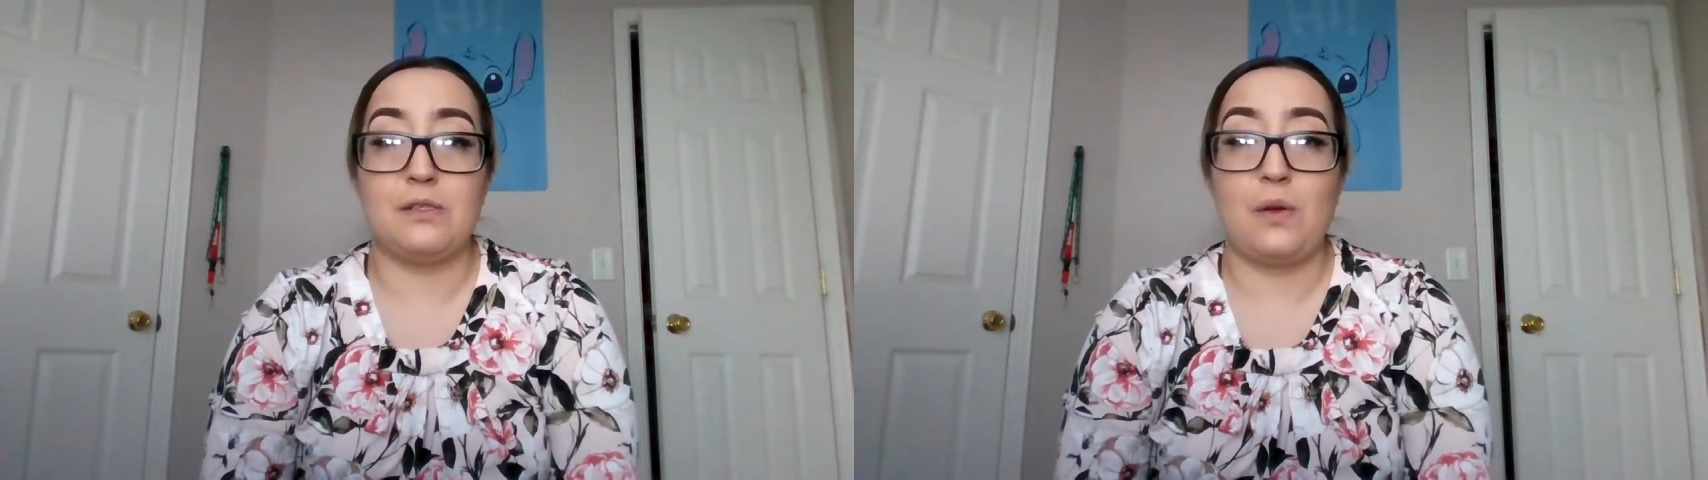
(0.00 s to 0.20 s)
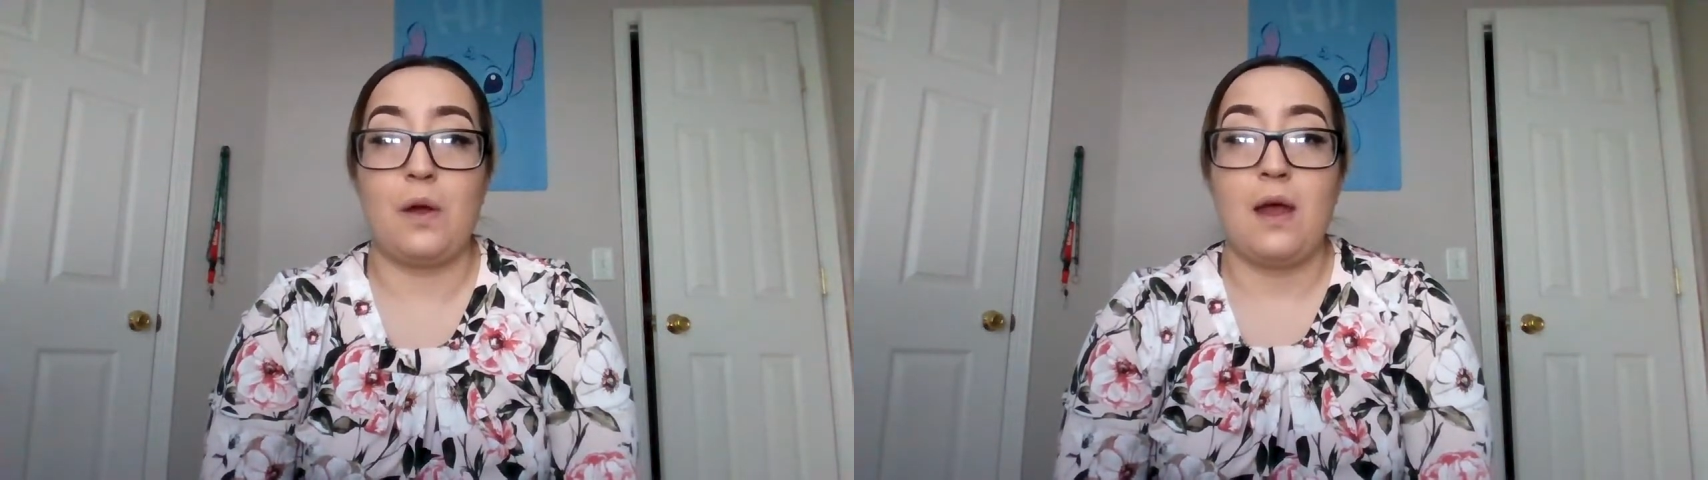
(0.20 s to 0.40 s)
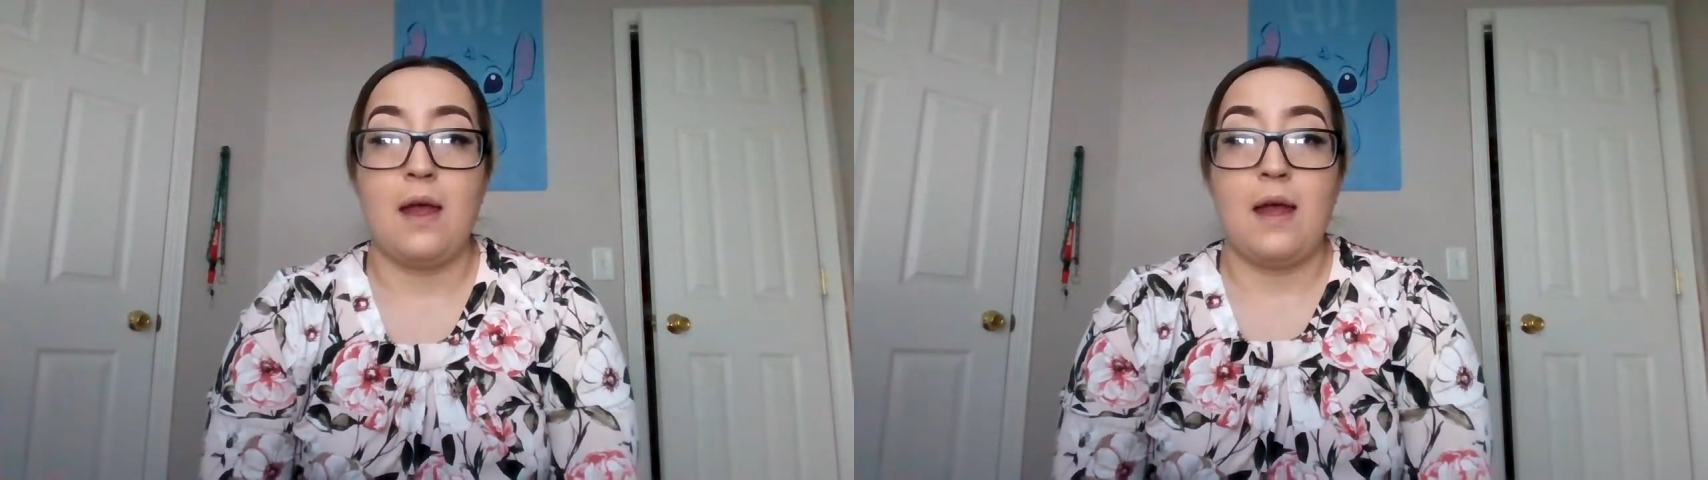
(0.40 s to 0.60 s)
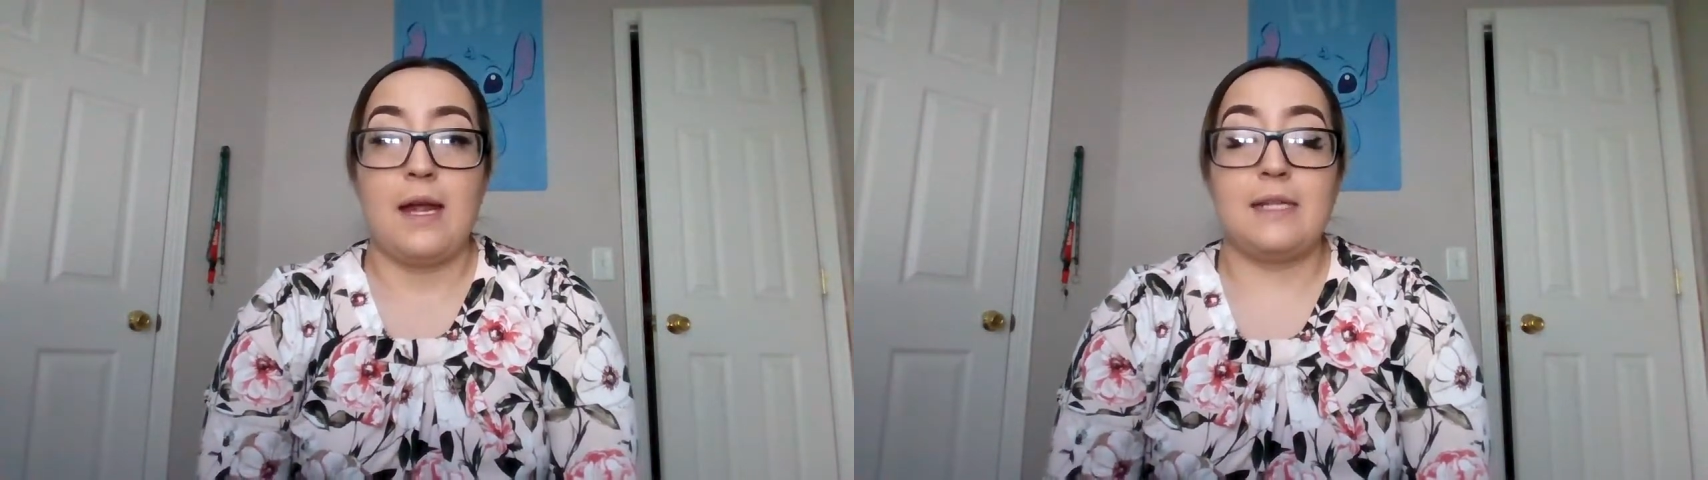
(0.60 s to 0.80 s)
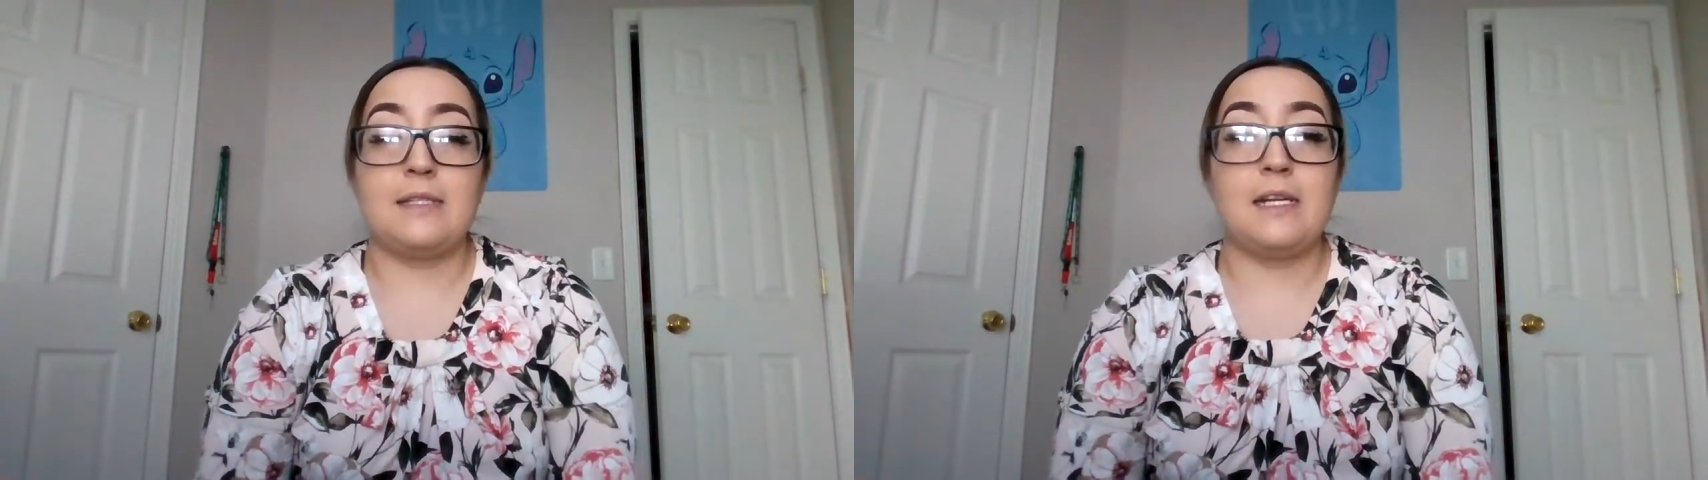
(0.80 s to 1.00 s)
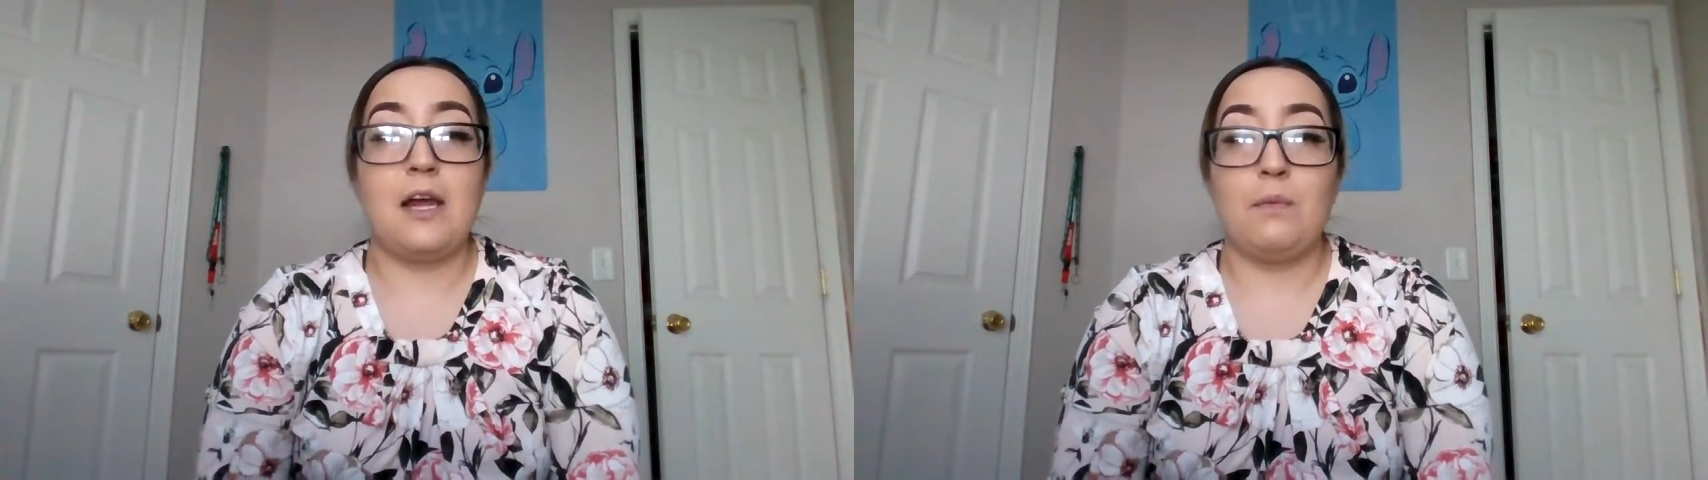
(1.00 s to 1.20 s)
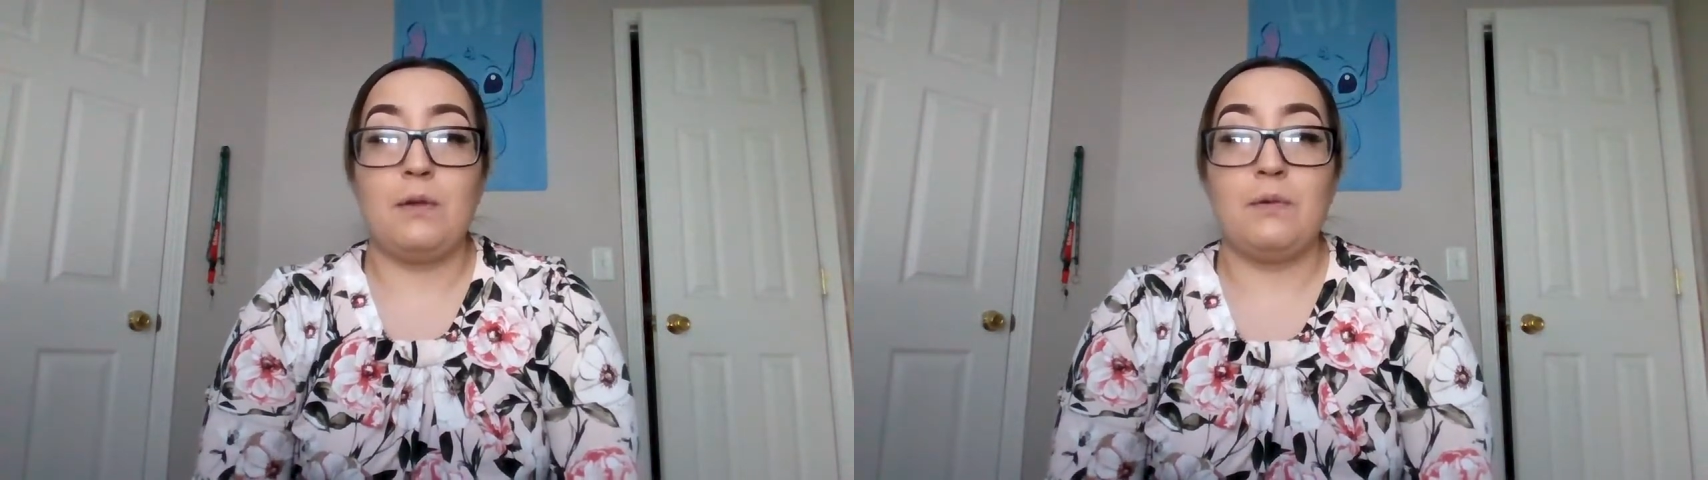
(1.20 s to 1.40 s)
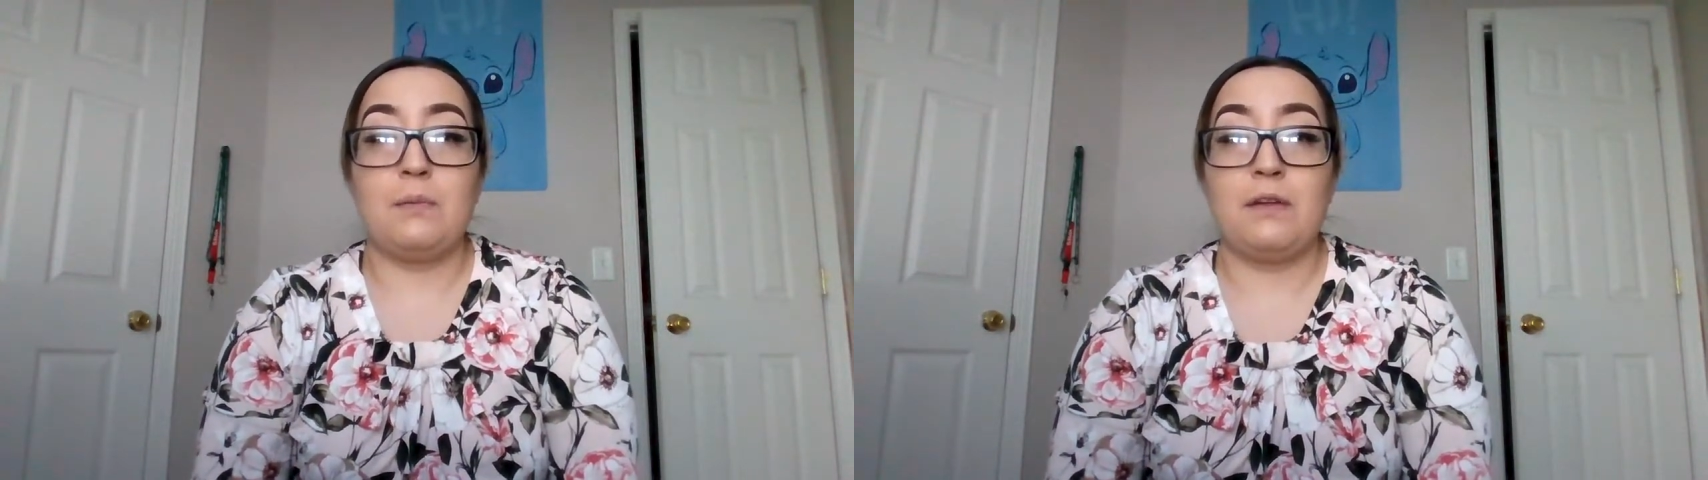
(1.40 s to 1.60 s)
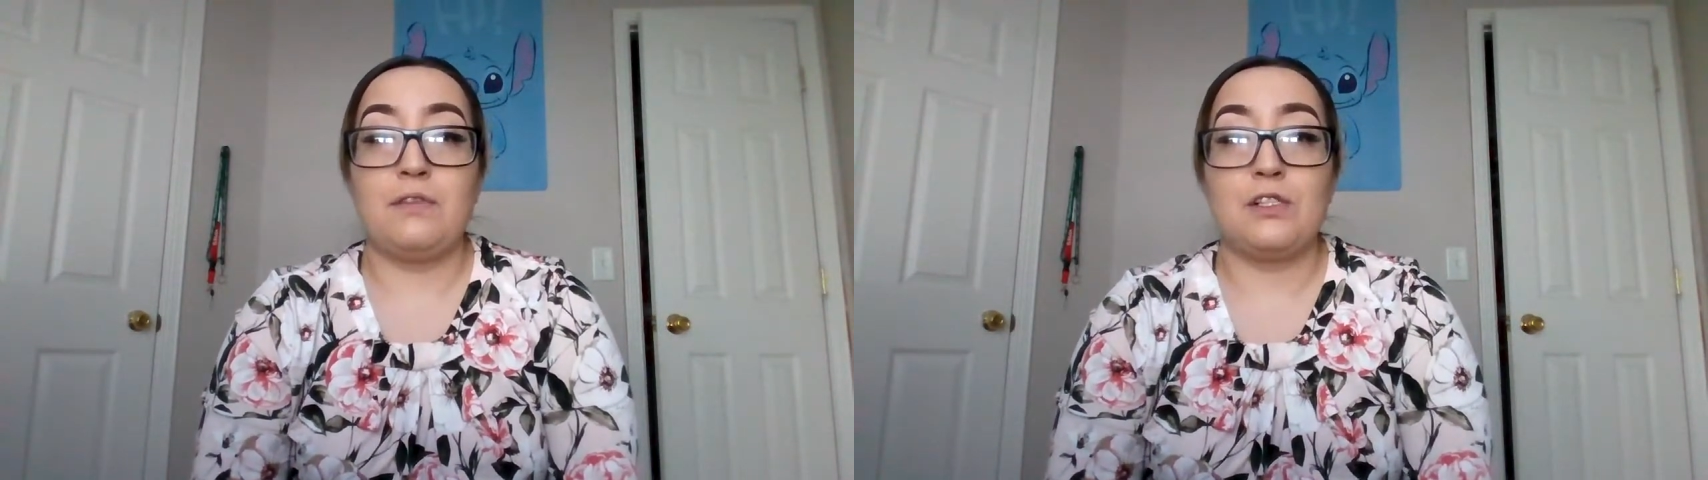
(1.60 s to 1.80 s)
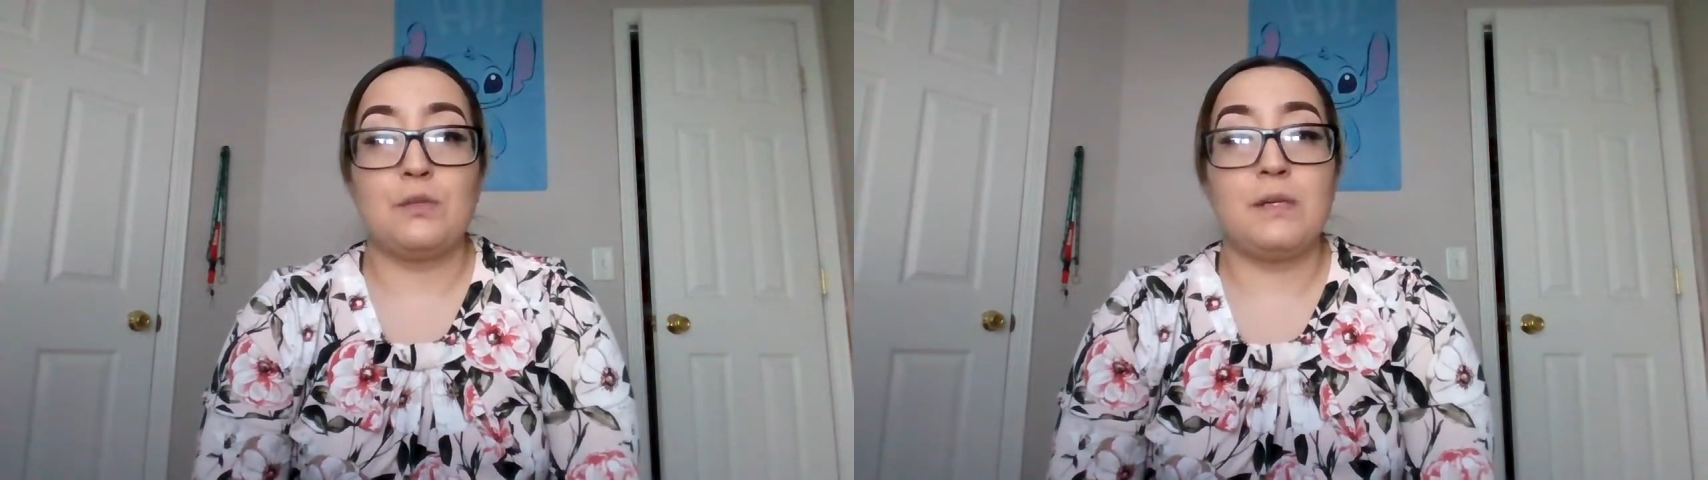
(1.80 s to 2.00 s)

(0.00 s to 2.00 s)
So it's gonna help me with my future